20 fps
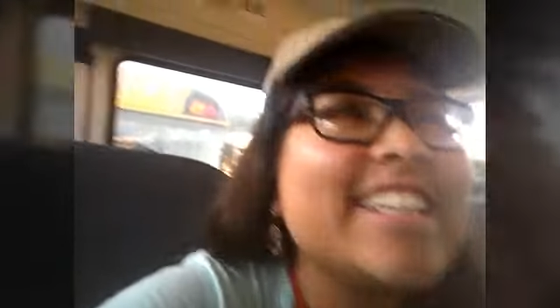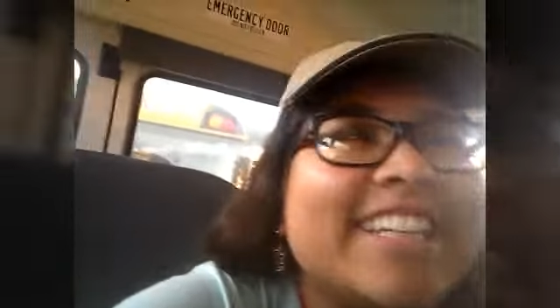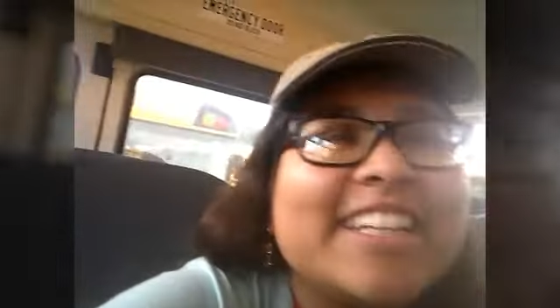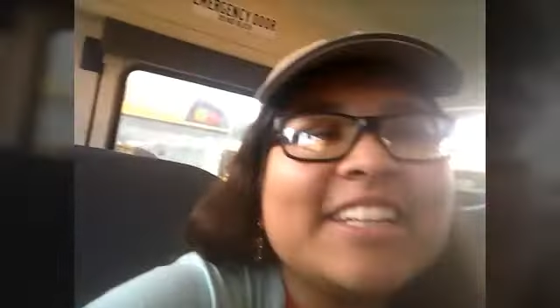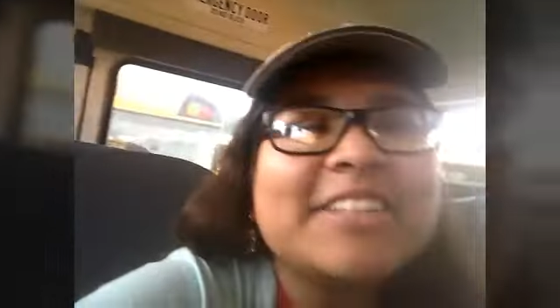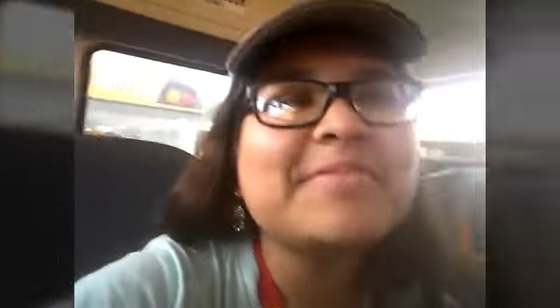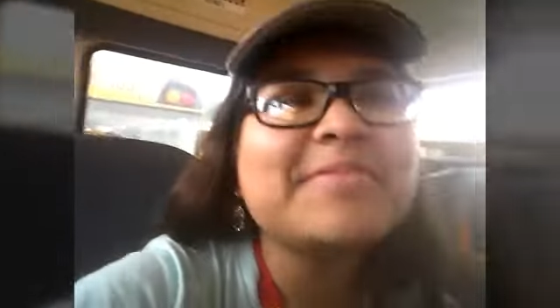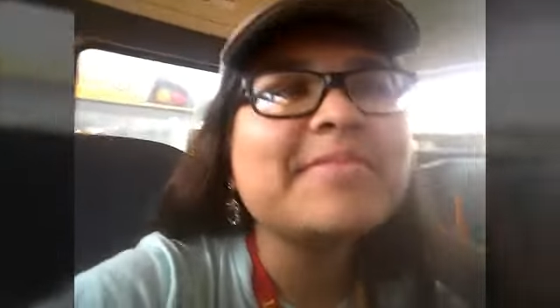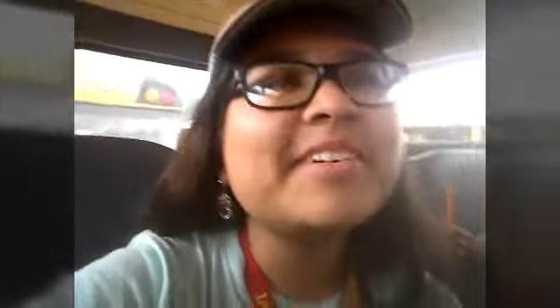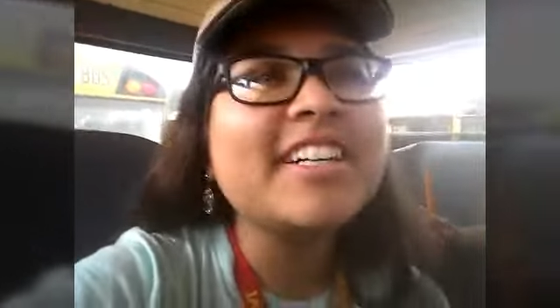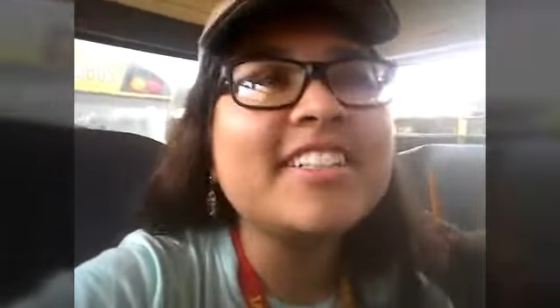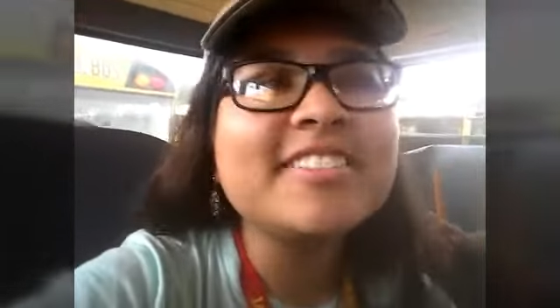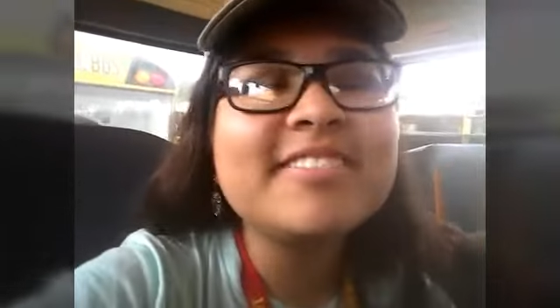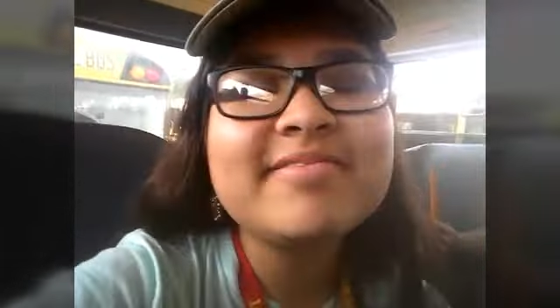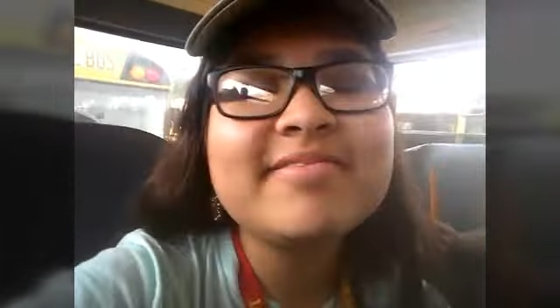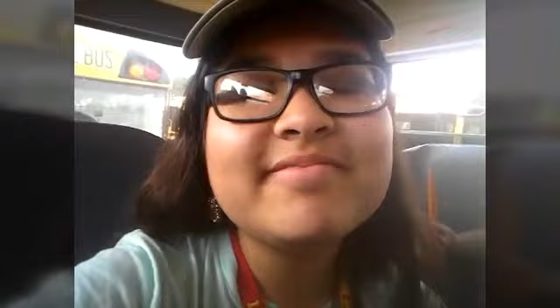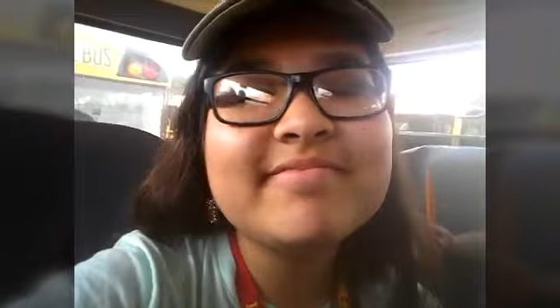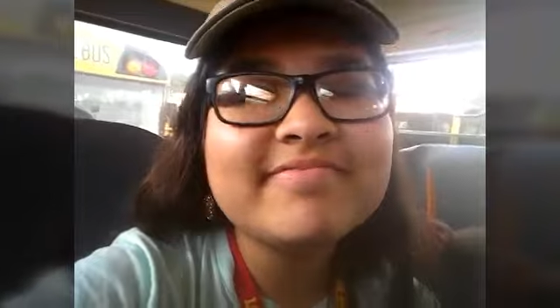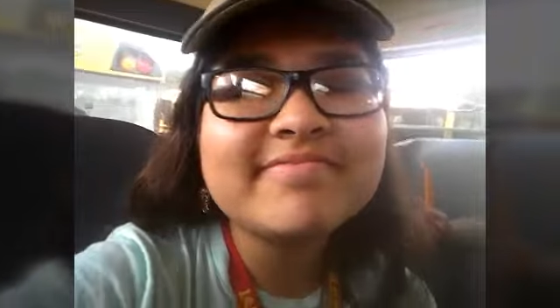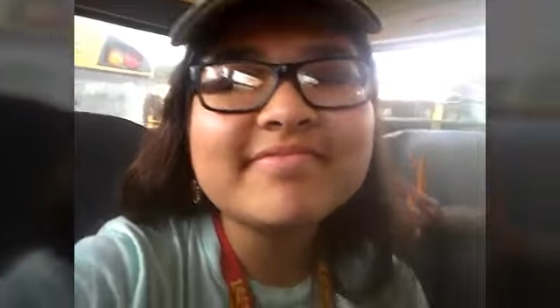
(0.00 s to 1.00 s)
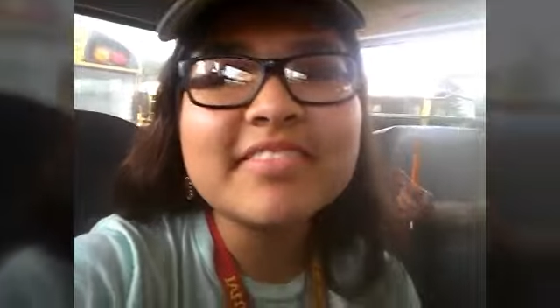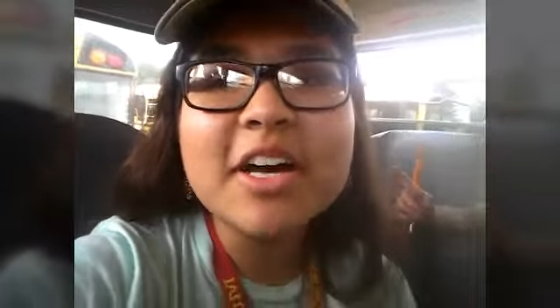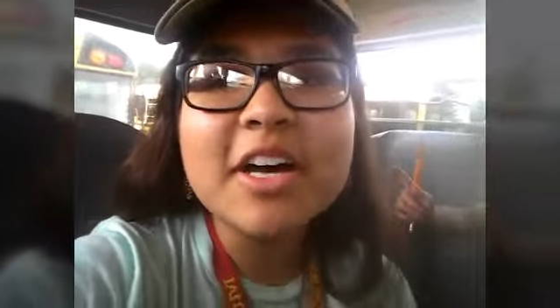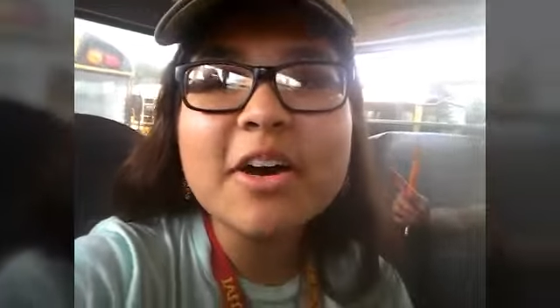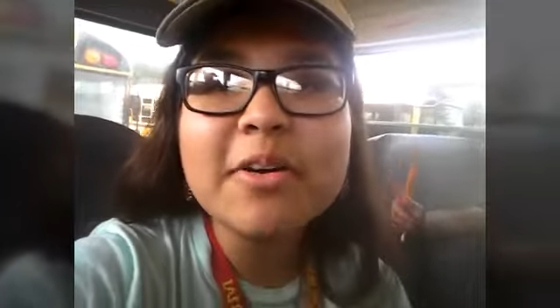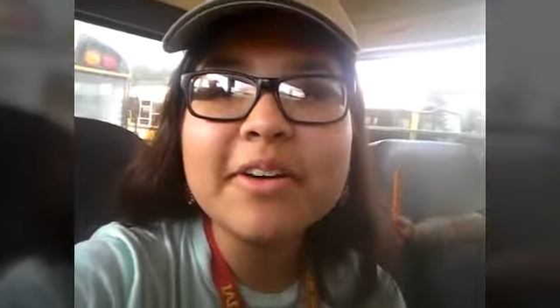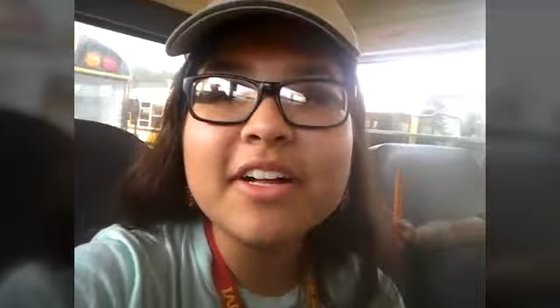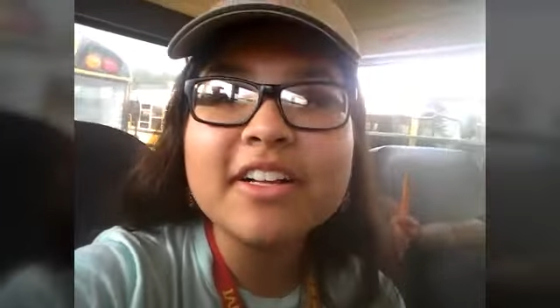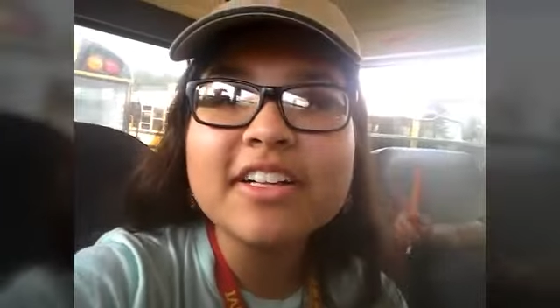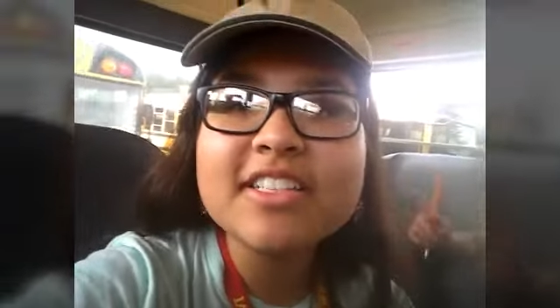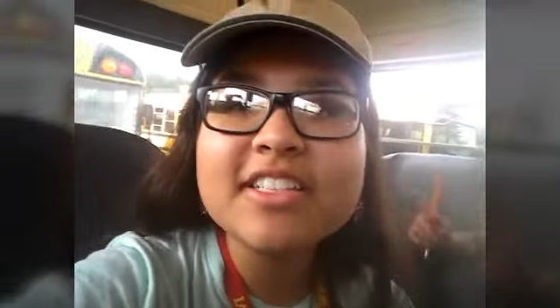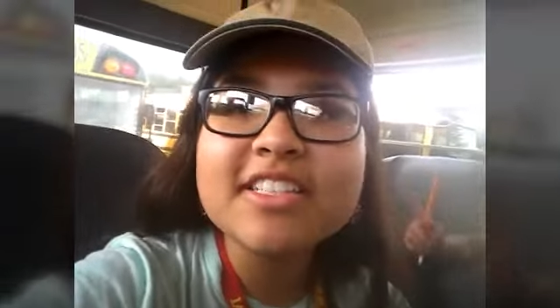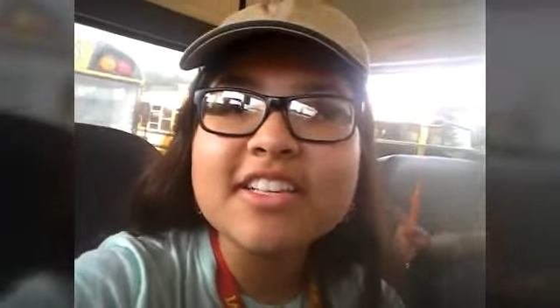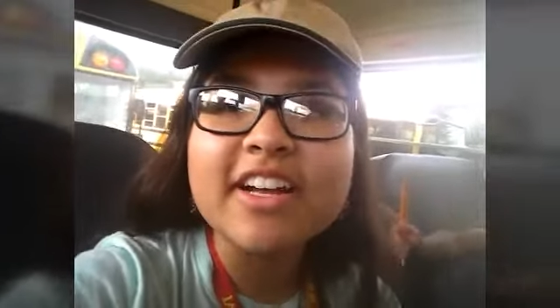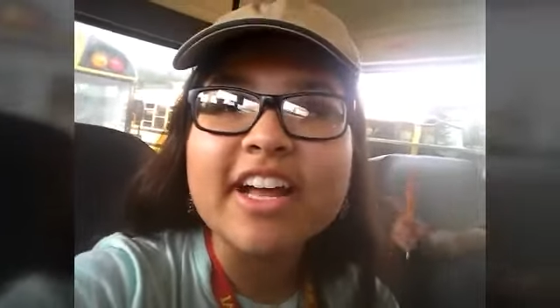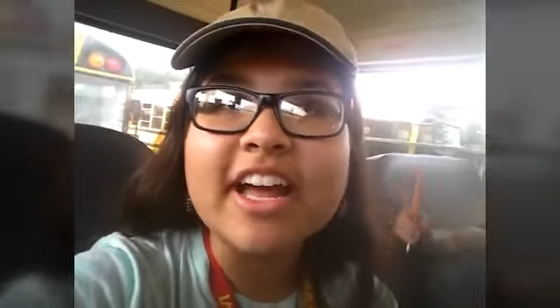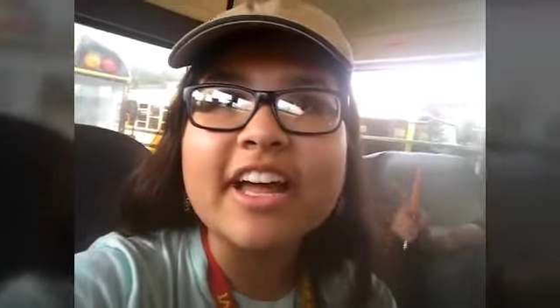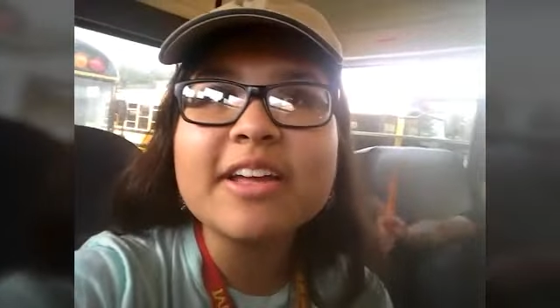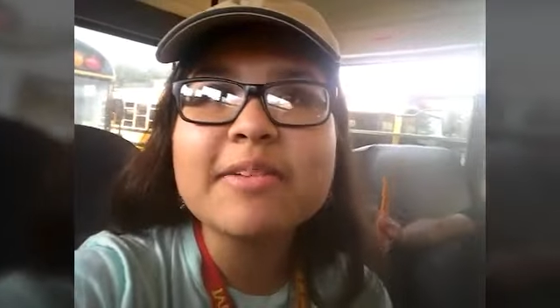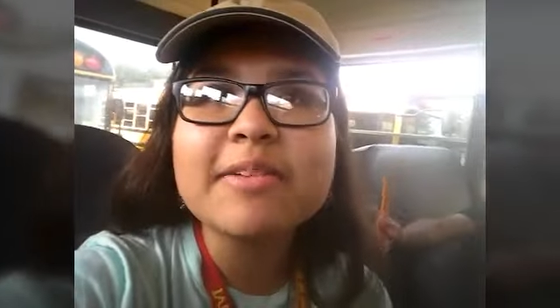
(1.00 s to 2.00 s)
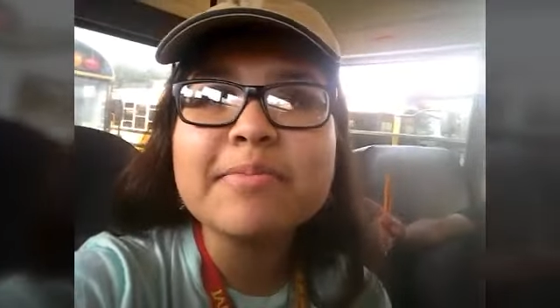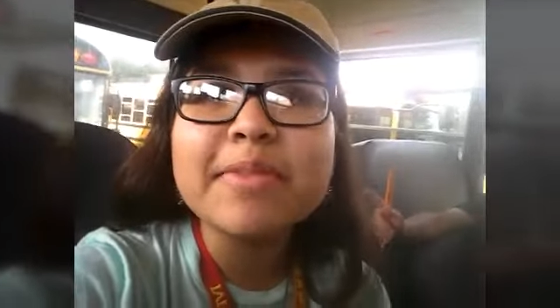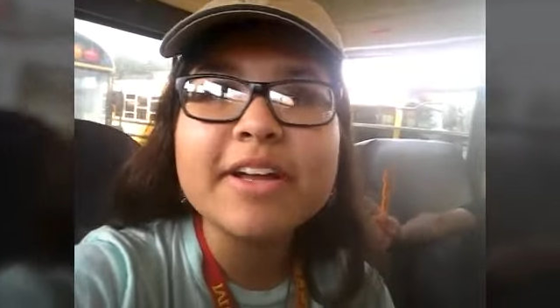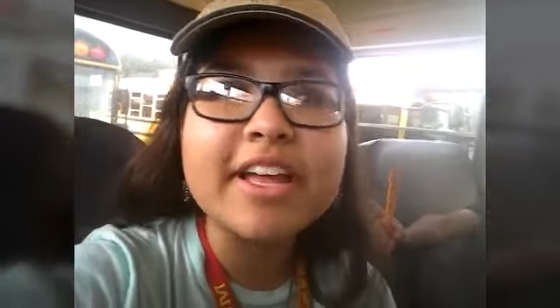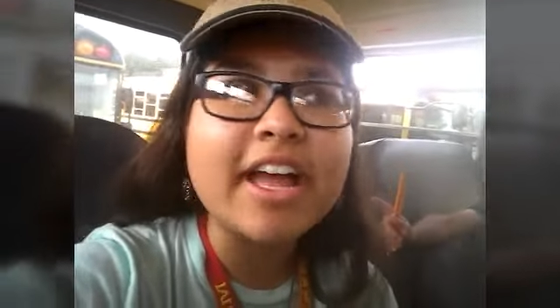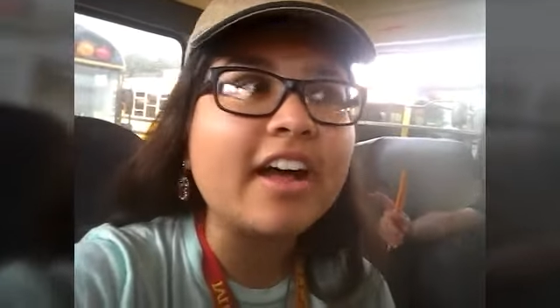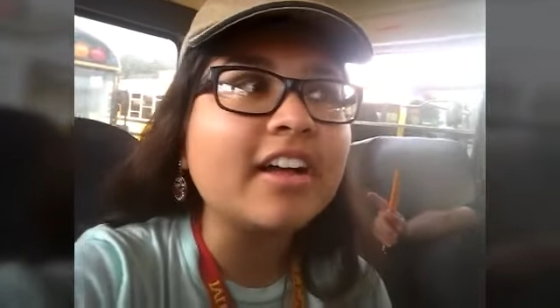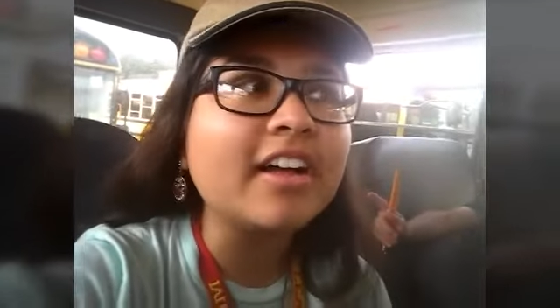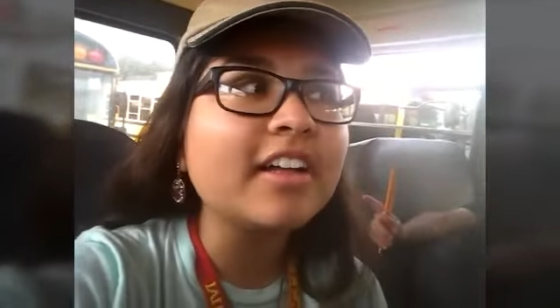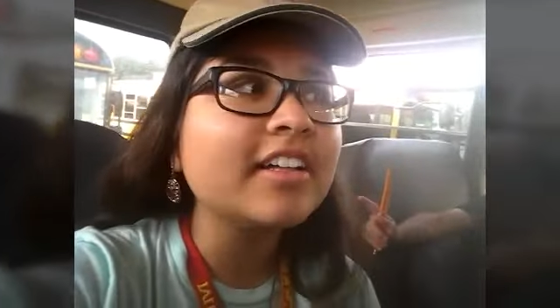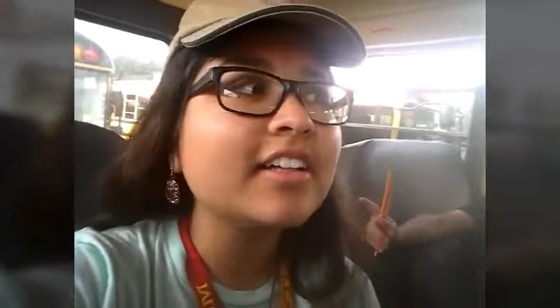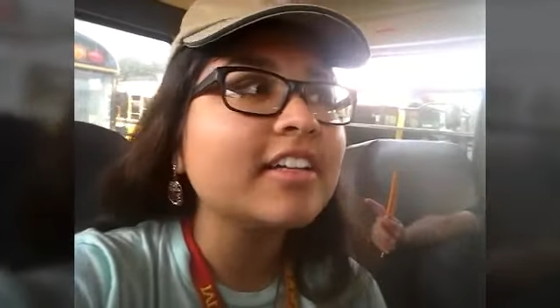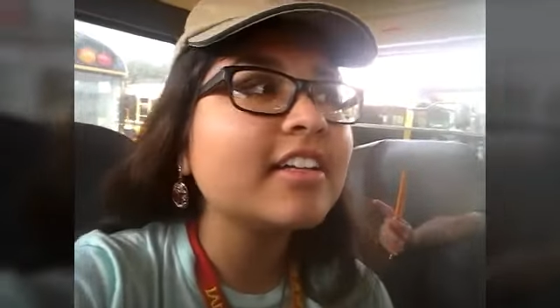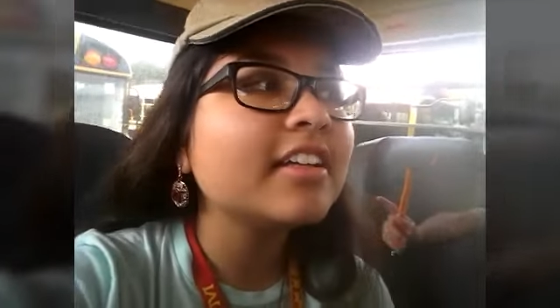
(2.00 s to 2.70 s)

Mission Impossible. Uh, oh well, it's okay. But yeah.